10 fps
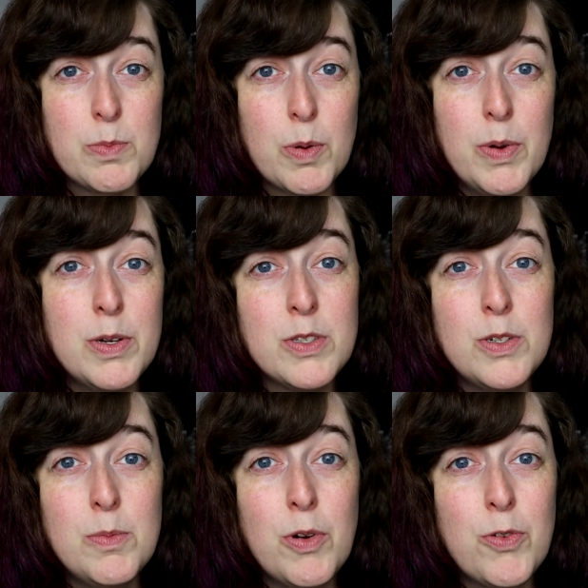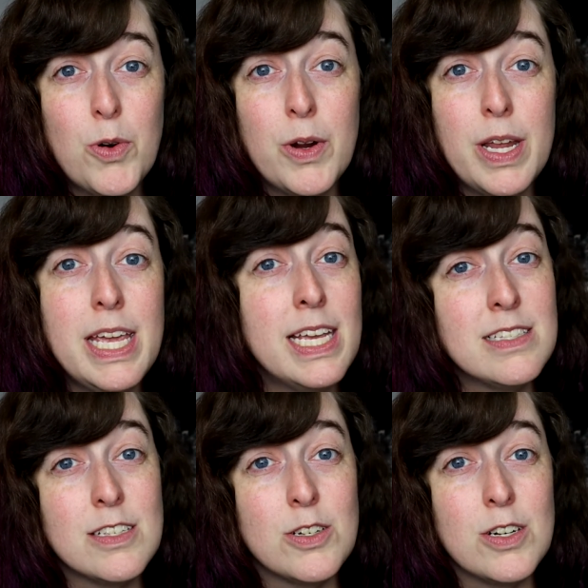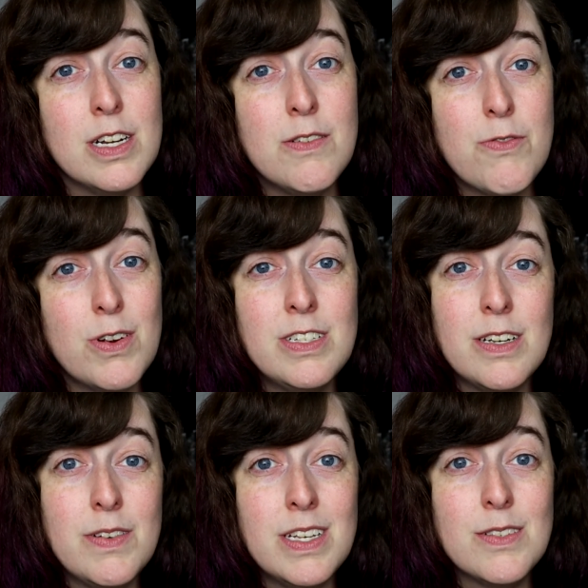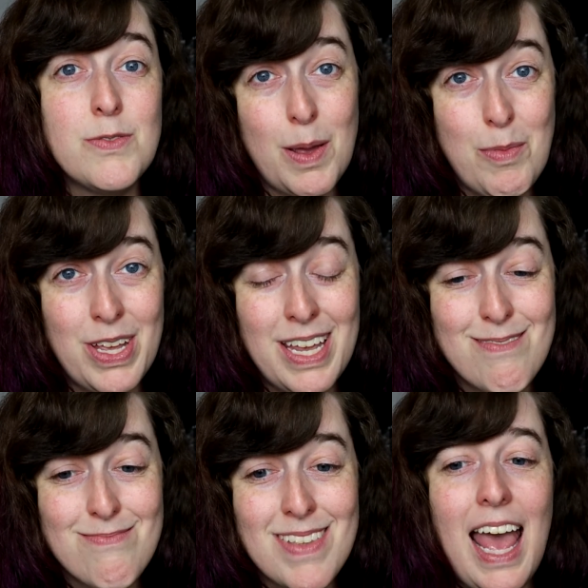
proposal before he kisses her in front of his family,